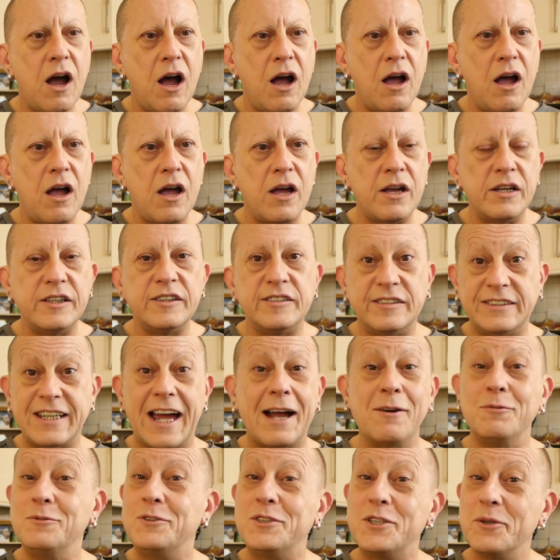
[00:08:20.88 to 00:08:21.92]
uh,
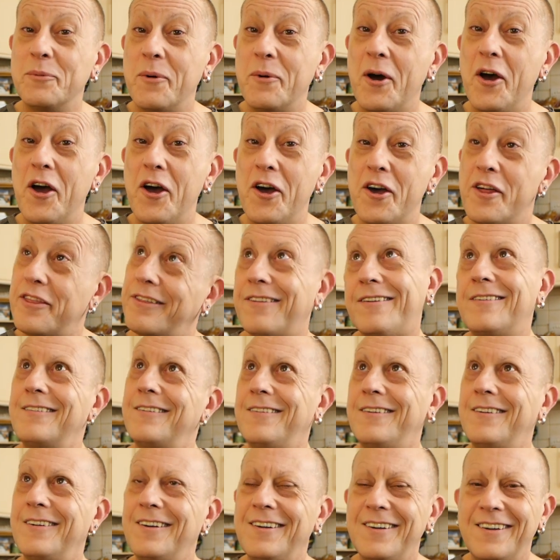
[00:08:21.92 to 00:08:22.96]
down to earth.
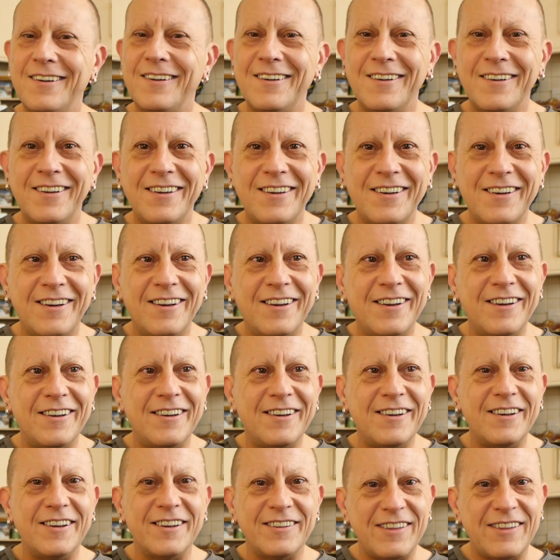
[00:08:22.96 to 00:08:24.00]

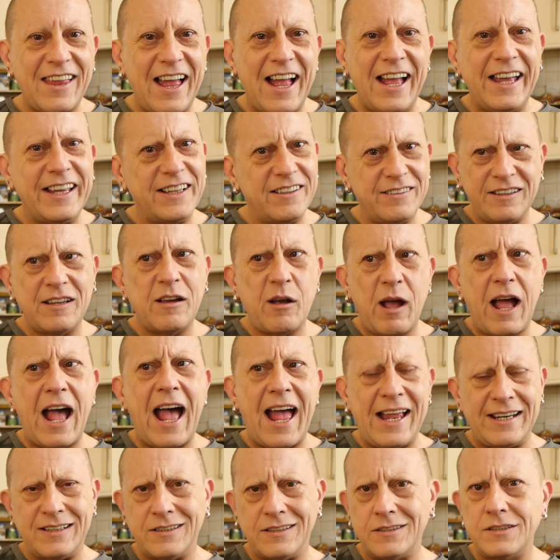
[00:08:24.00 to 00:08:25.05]
Like,
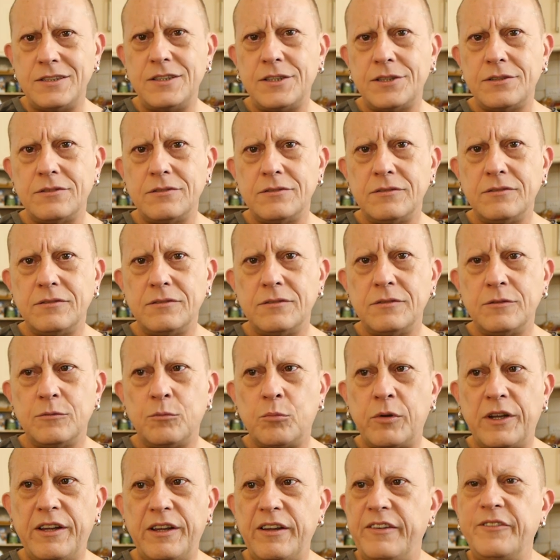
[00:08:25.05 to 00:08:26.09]
and
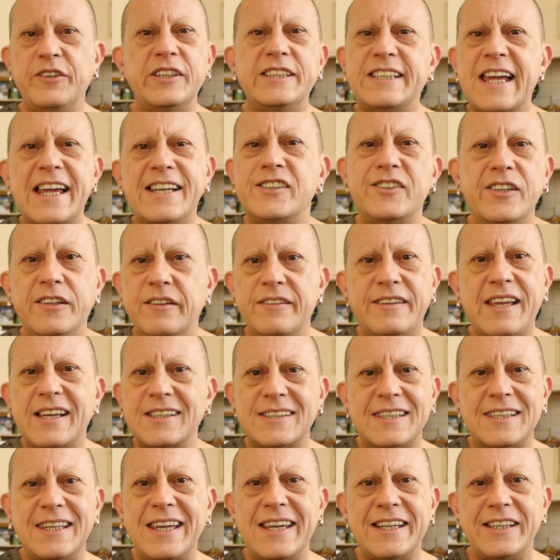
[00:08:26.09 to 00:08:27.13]
if you're dead,
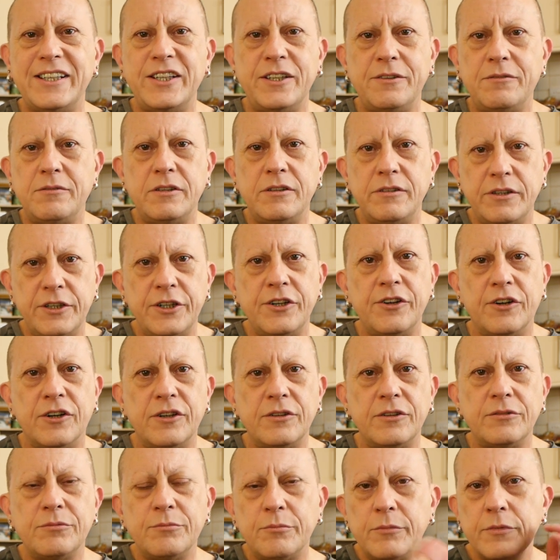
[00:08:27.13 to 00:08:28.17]
that's it. You you
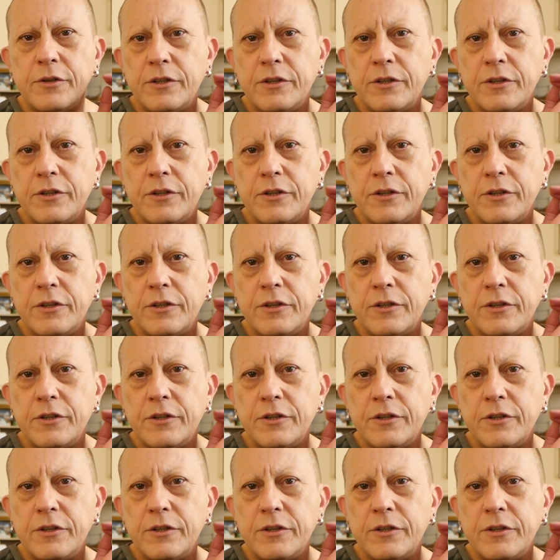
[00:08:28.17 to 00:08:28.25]
know.